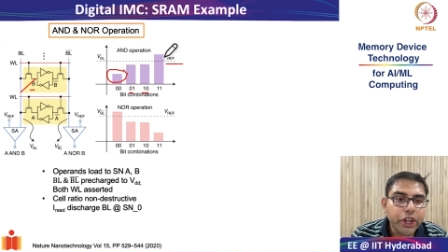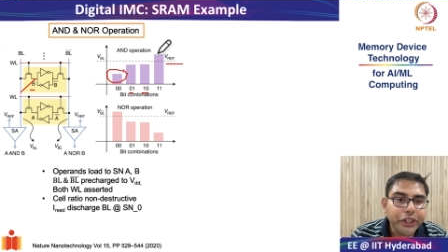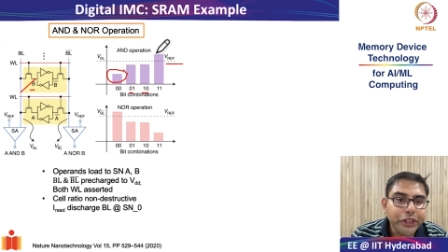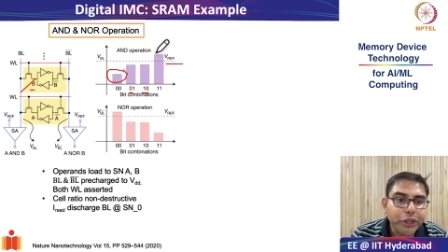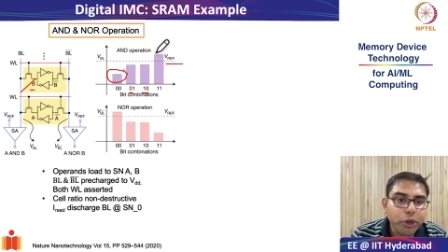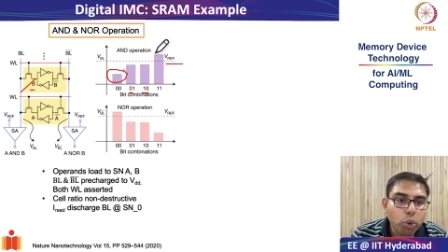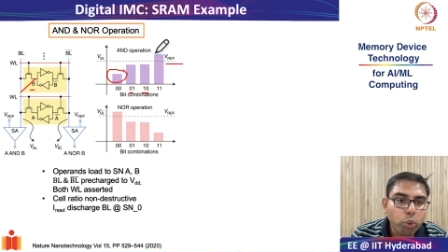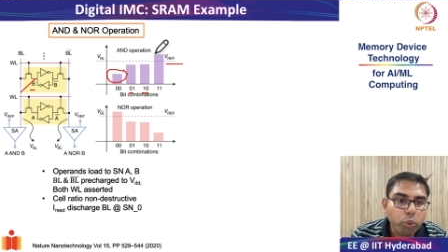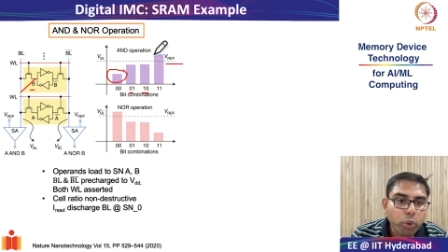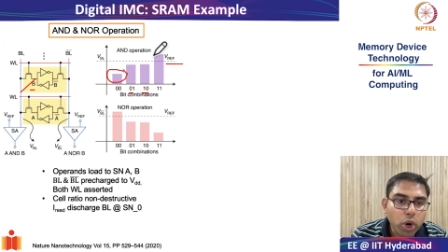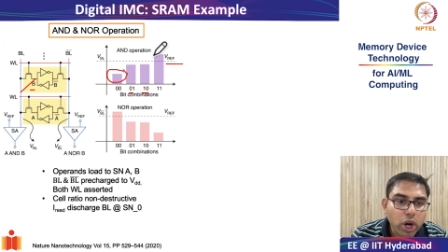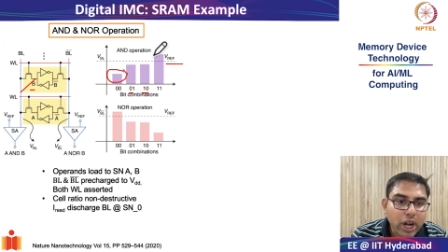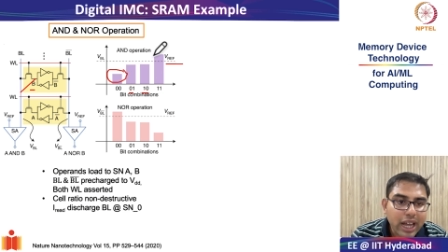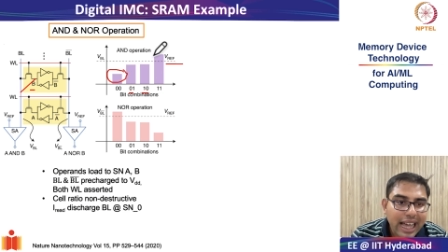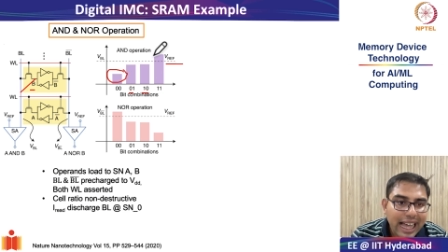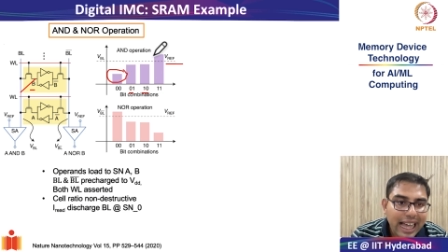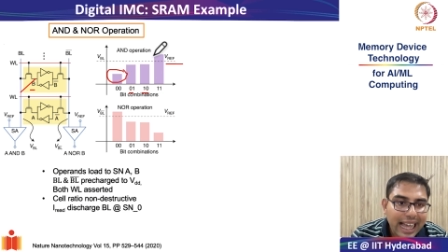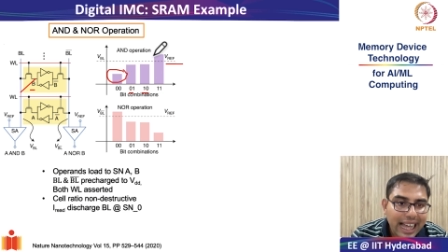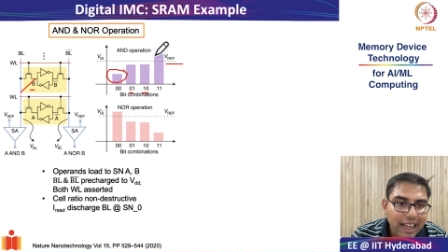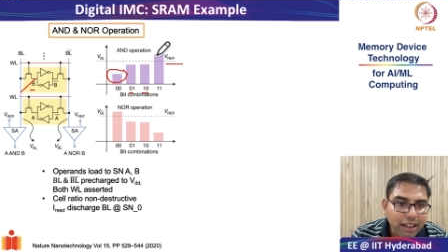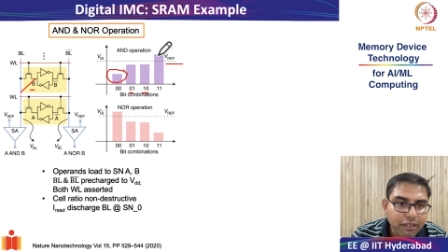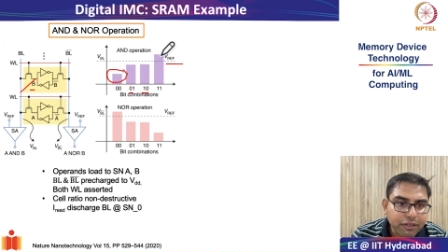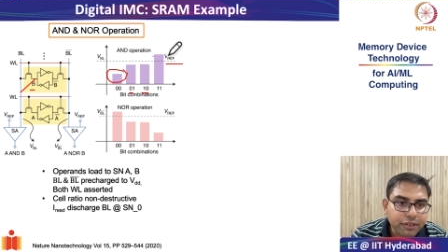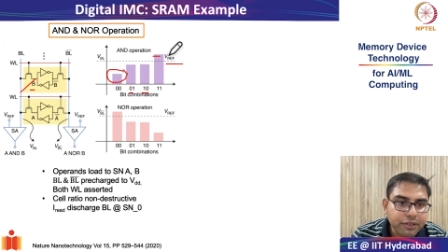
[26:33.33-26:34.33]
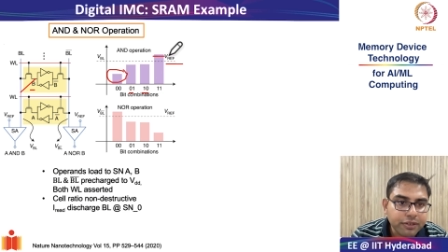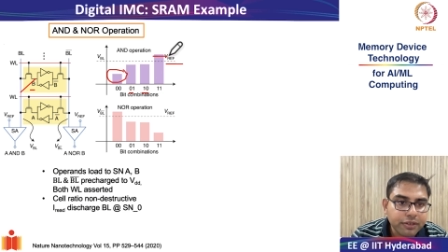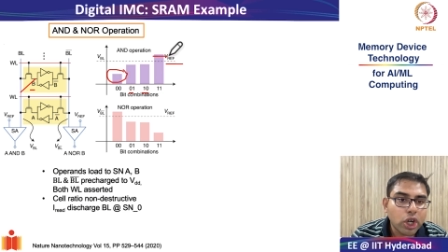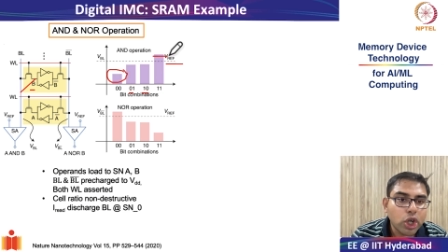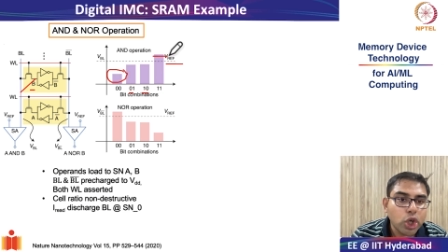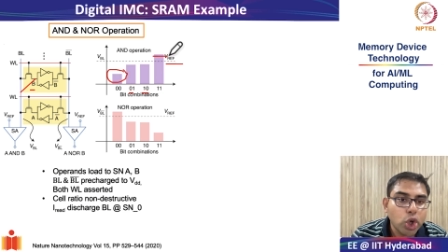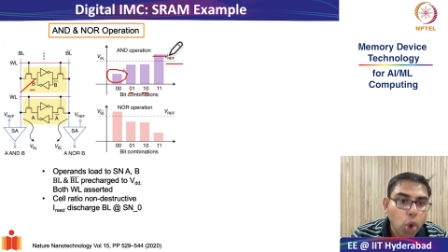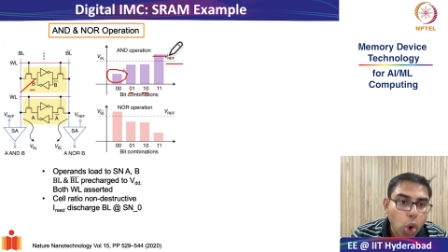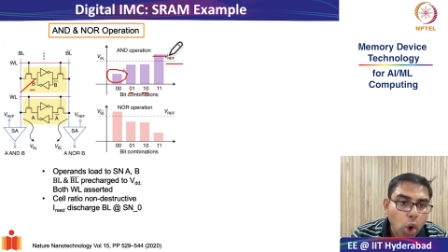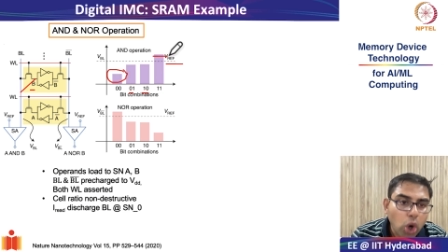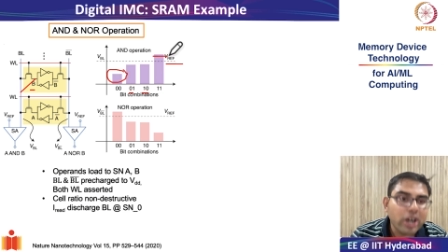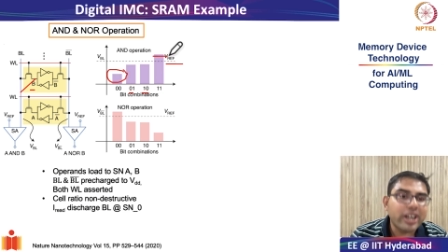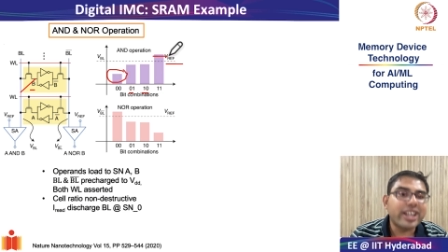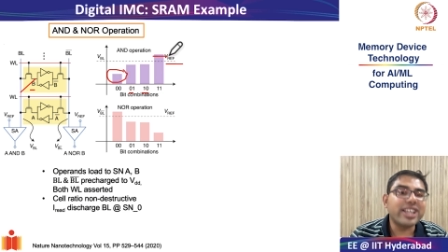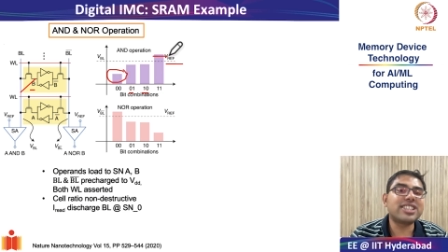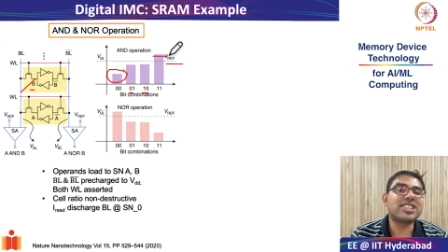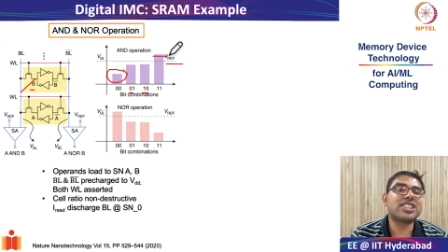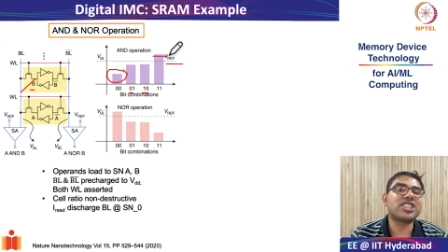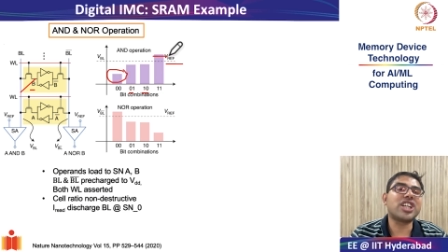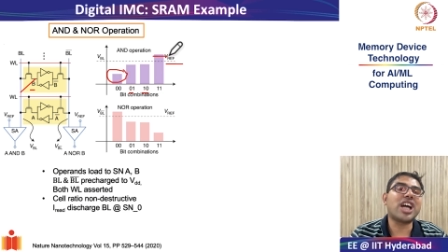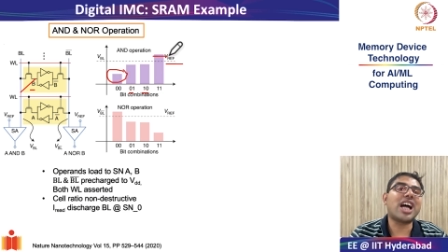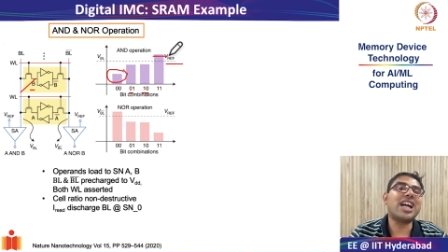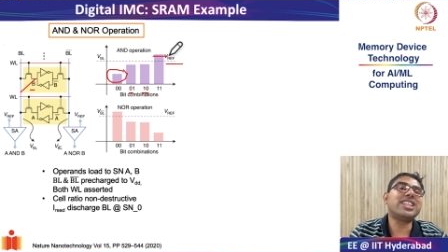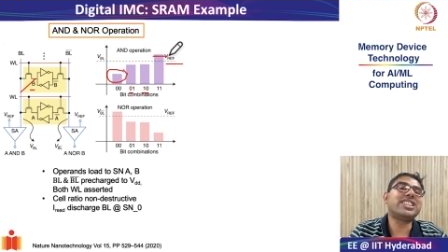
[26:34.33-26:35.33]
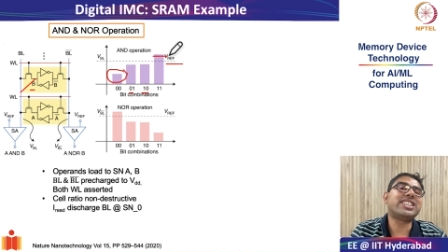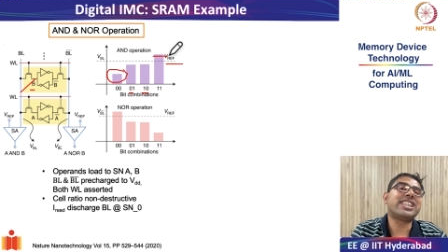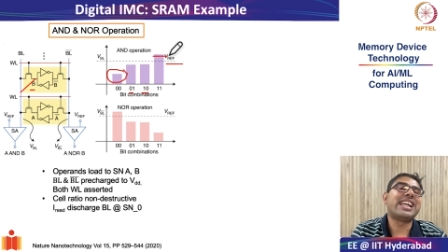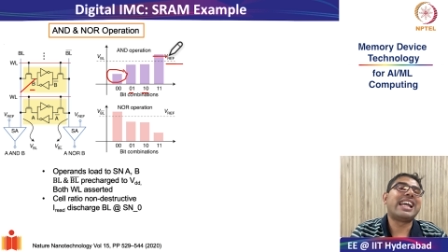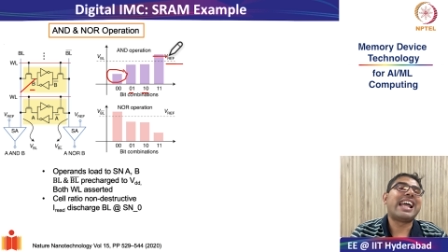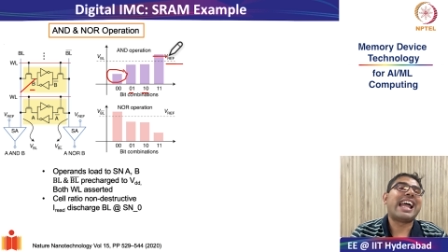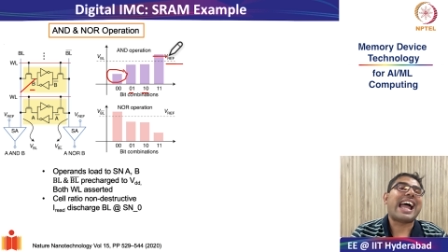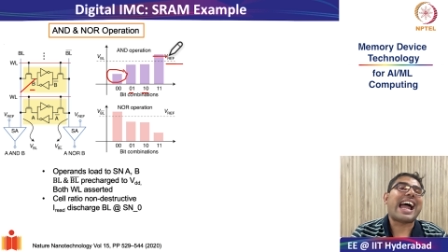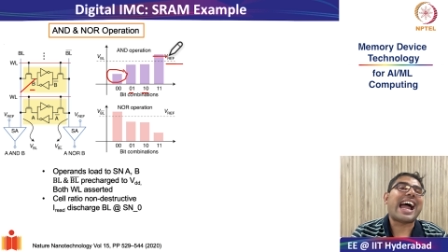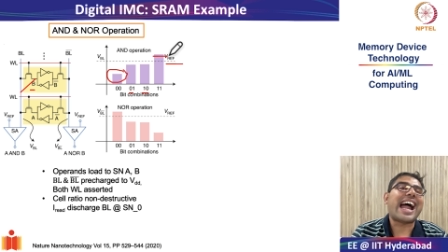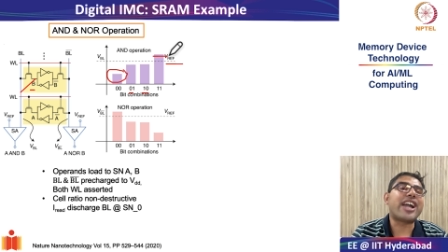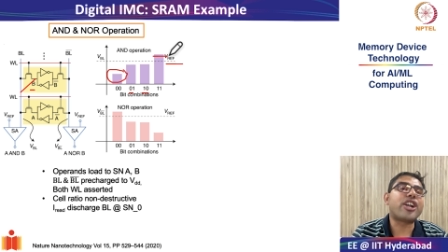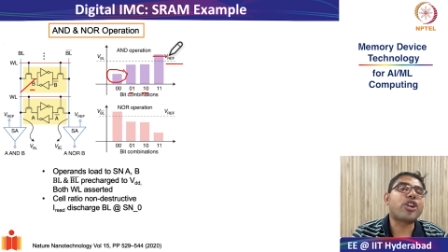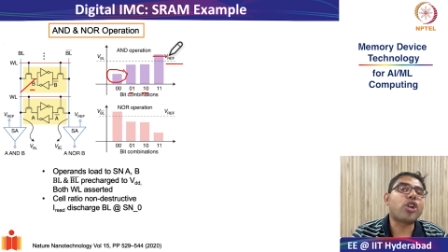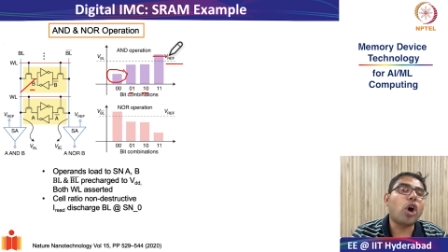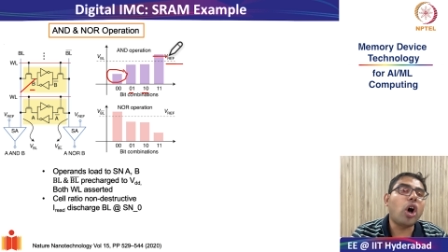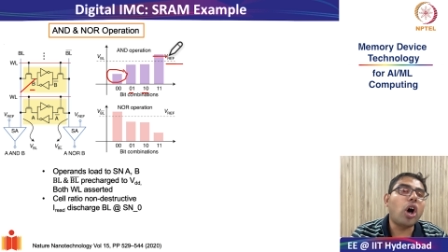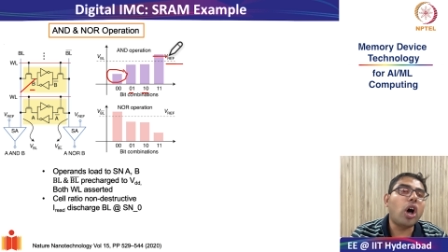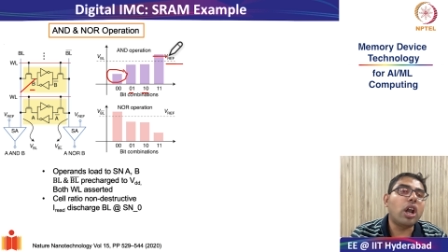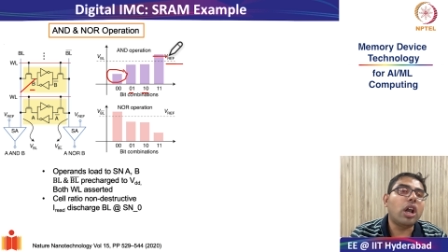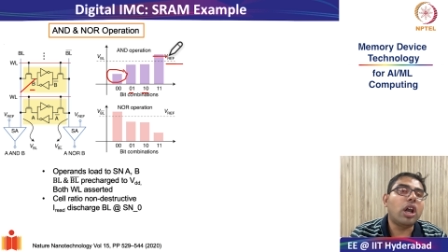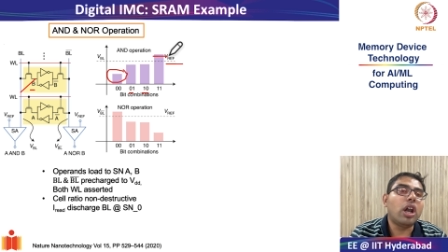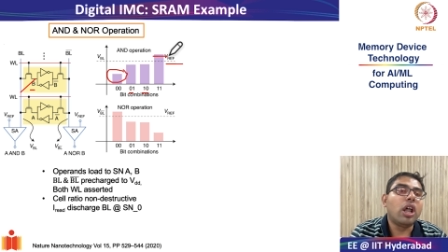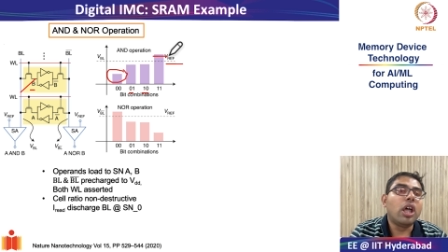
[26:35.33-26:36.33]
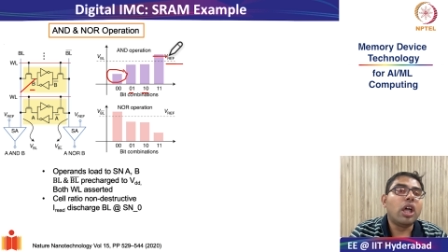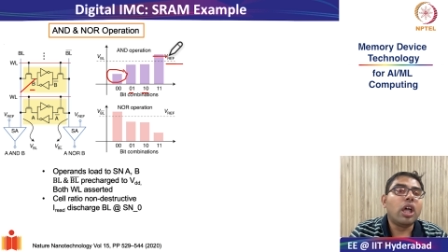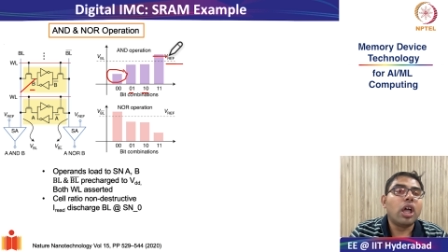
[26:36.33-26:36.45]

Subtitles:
you would have no discharge at all